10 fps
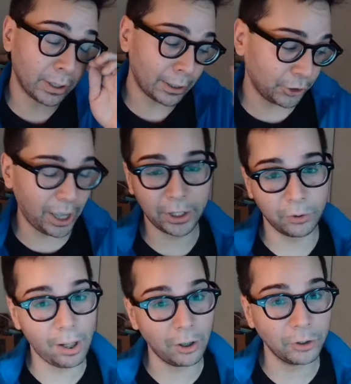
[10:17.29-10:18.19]
That's
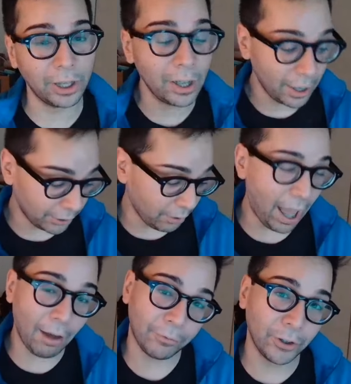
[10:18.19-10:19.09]
chaser energy. They're
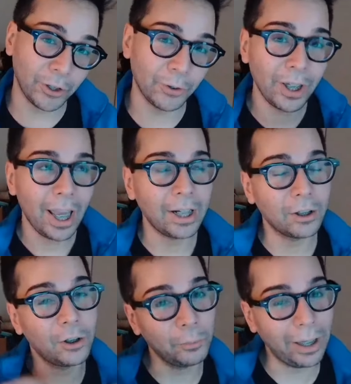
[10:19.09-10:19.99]
after you in a
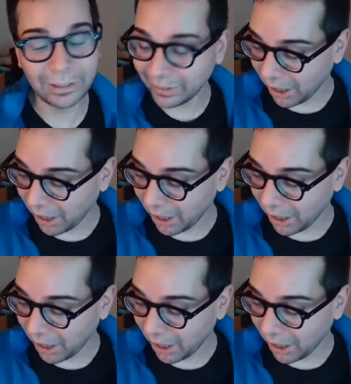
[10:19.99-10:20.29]
good way.